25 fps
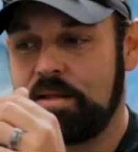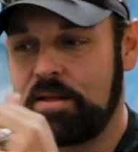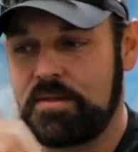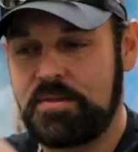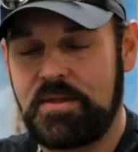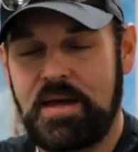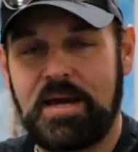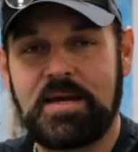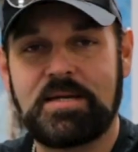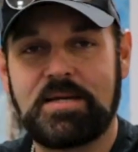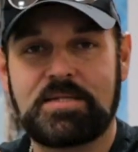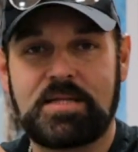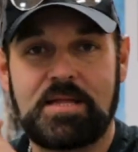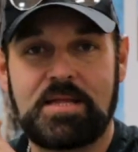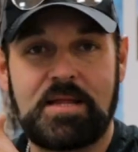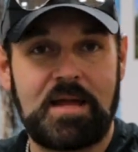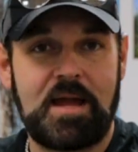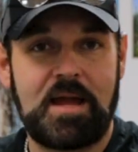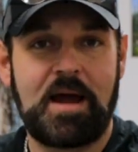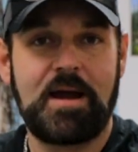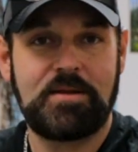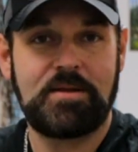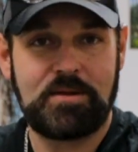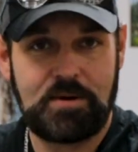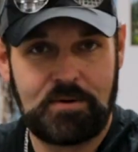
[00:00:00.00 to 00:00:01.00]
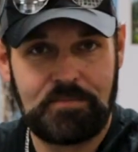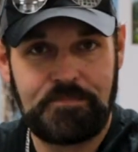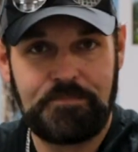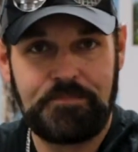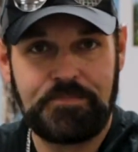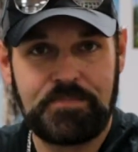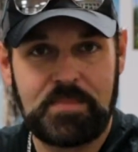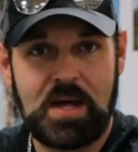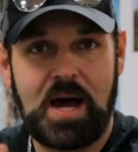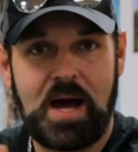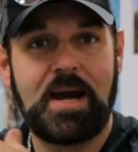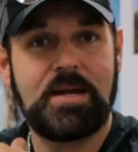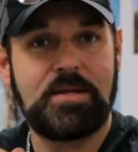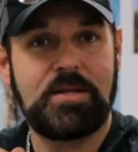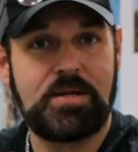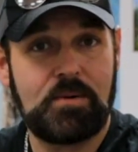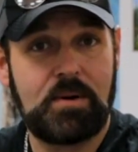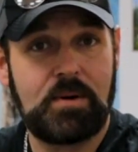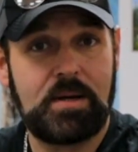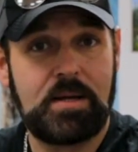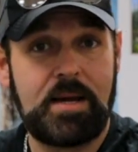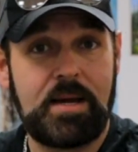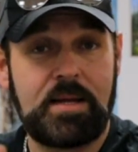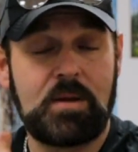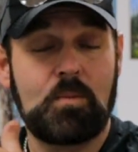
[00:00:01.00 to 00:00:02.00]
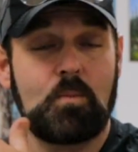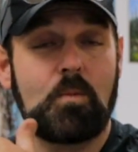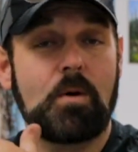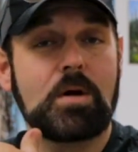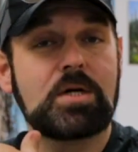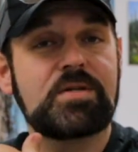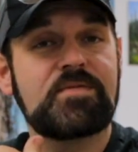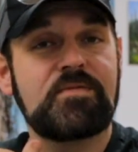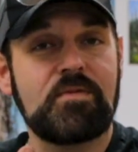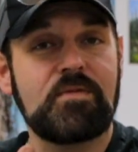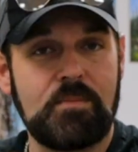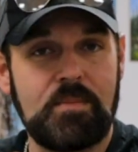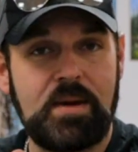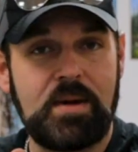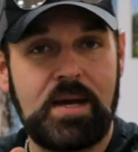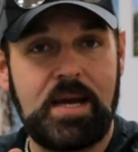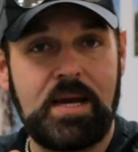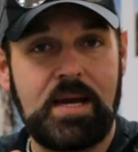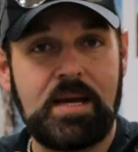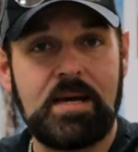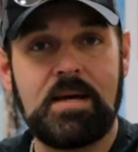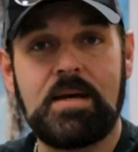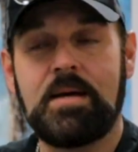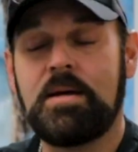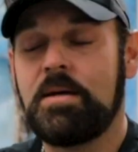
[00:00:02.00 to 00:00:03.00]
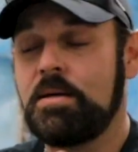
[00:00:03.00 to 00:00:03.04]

the things that I do. I do it, and it works for me,